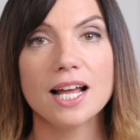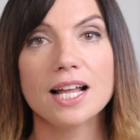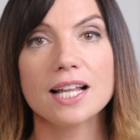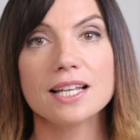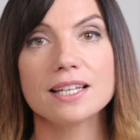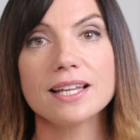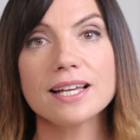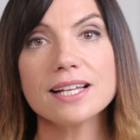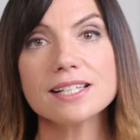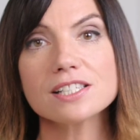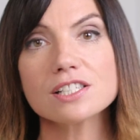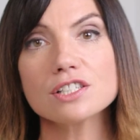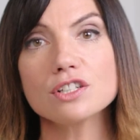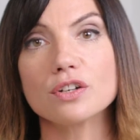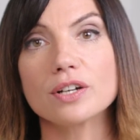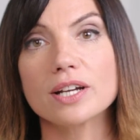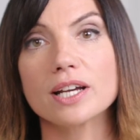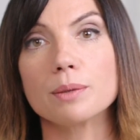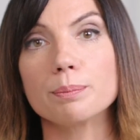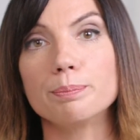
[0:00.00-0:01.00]
Let's
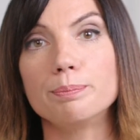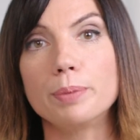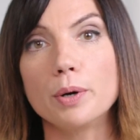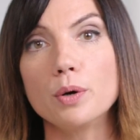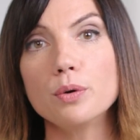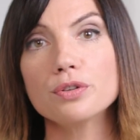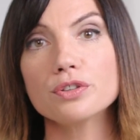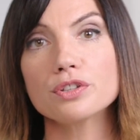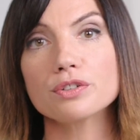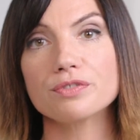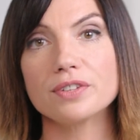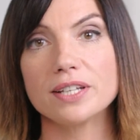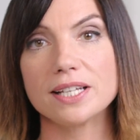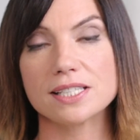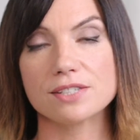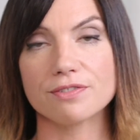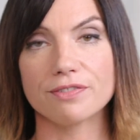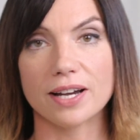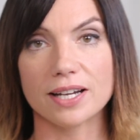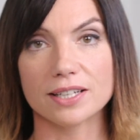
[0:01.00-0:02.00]
look at both of
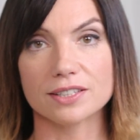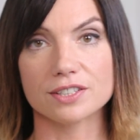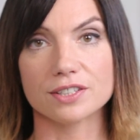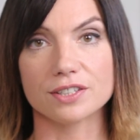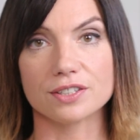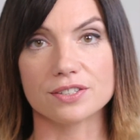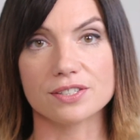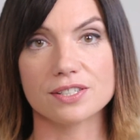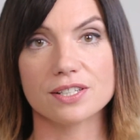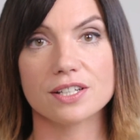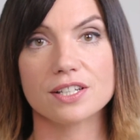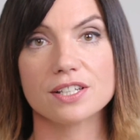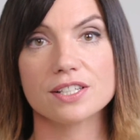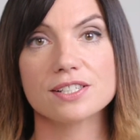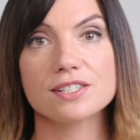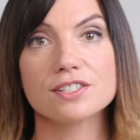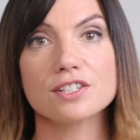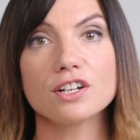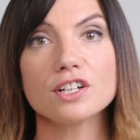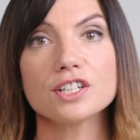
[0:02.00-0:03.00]
these factors,
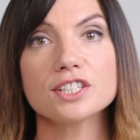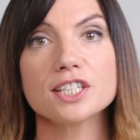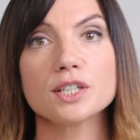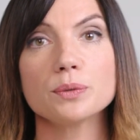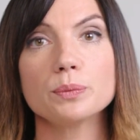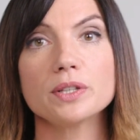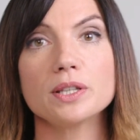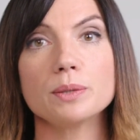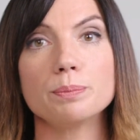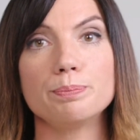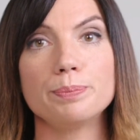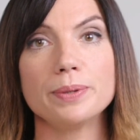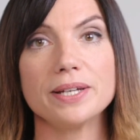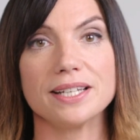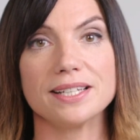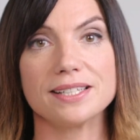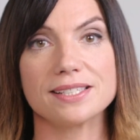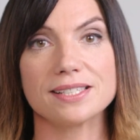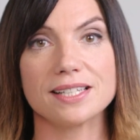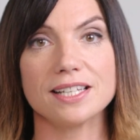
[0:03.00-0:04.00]
starting with the
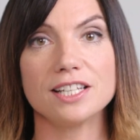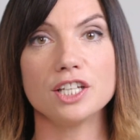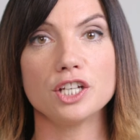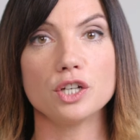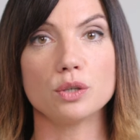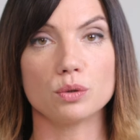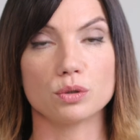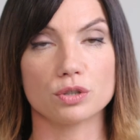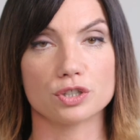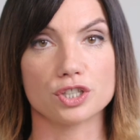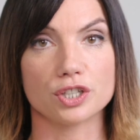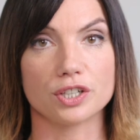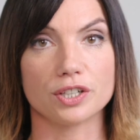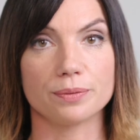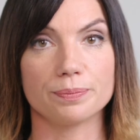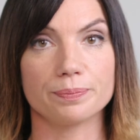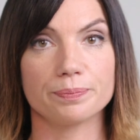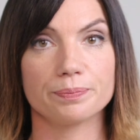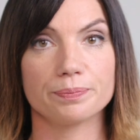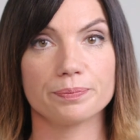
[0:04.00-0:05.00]
bids in the
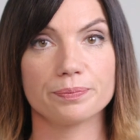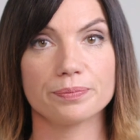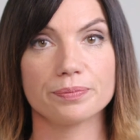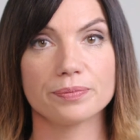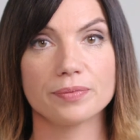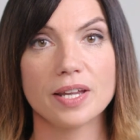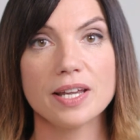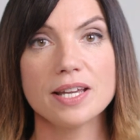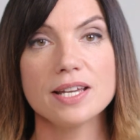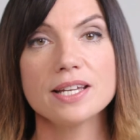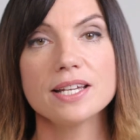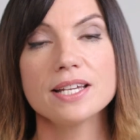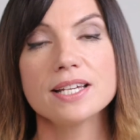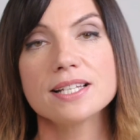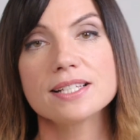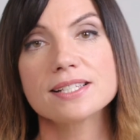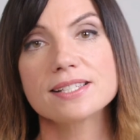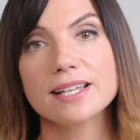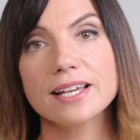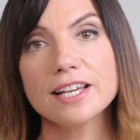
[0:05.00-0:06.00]
auction.
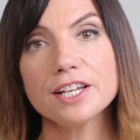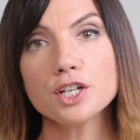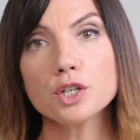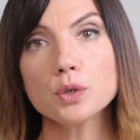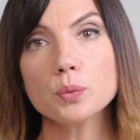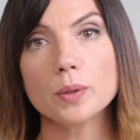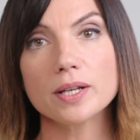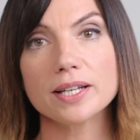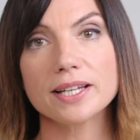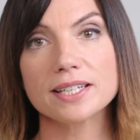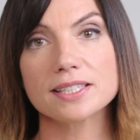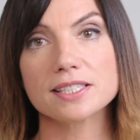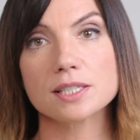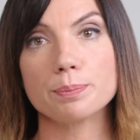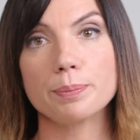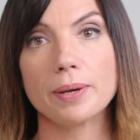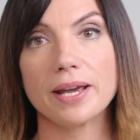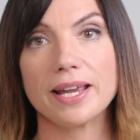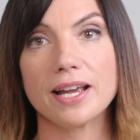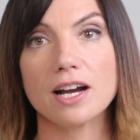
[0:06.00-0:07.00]
Say you're willing to
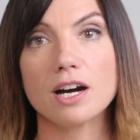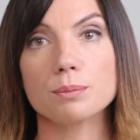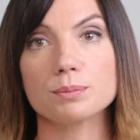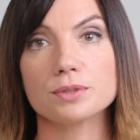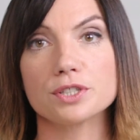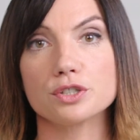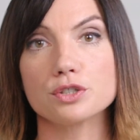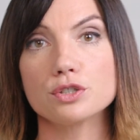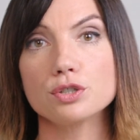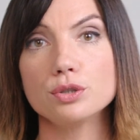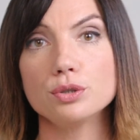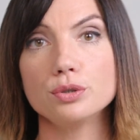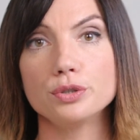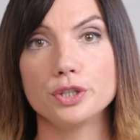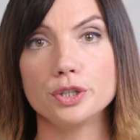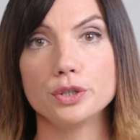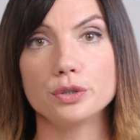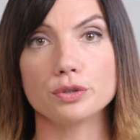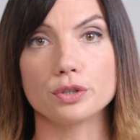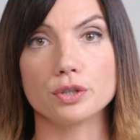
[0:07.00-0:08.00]
pay up to
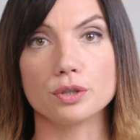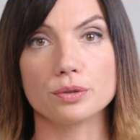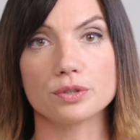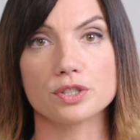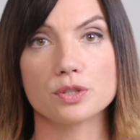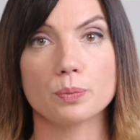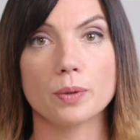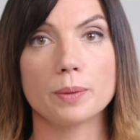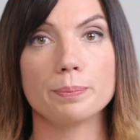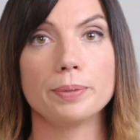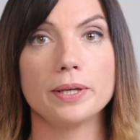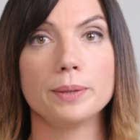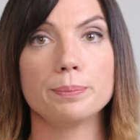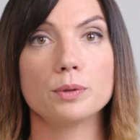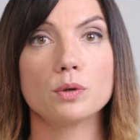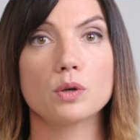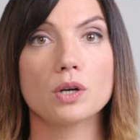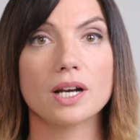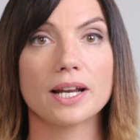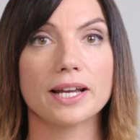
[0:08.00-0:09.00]
€2 when
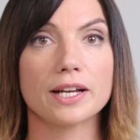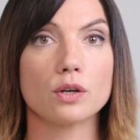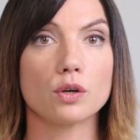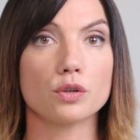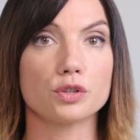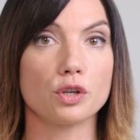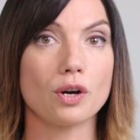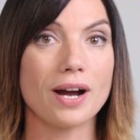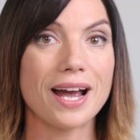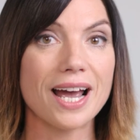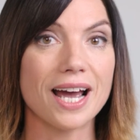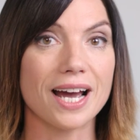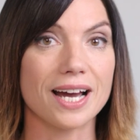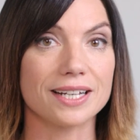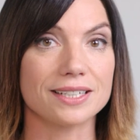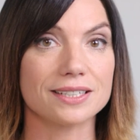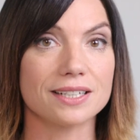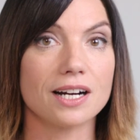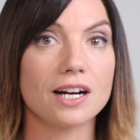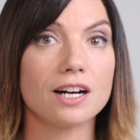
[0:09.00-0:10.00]
people click on your
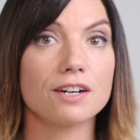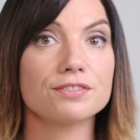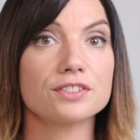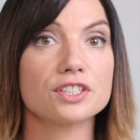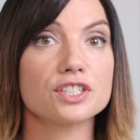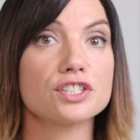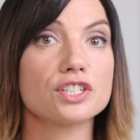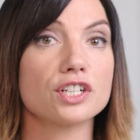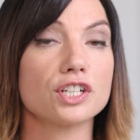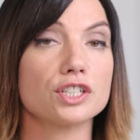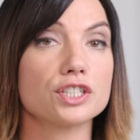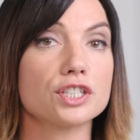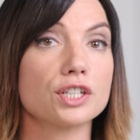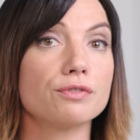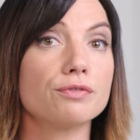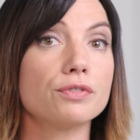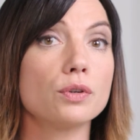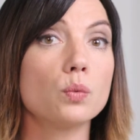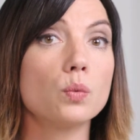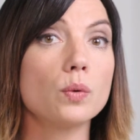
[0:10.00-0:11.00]
ad after searching
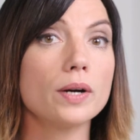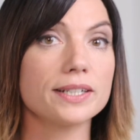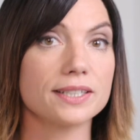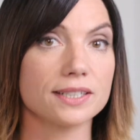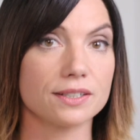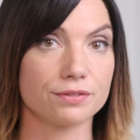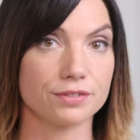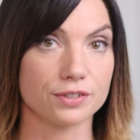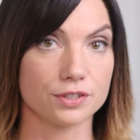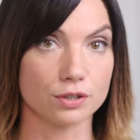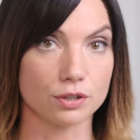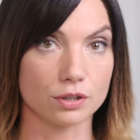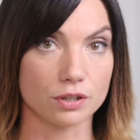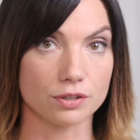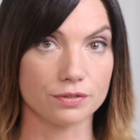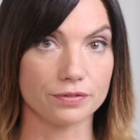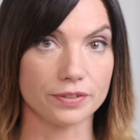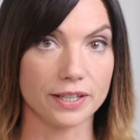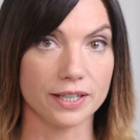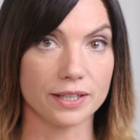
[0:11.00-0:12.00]
for wedding
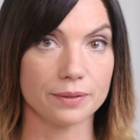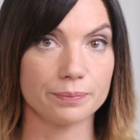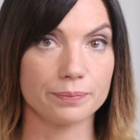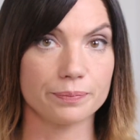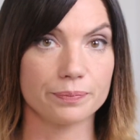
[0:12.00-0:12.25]
photography.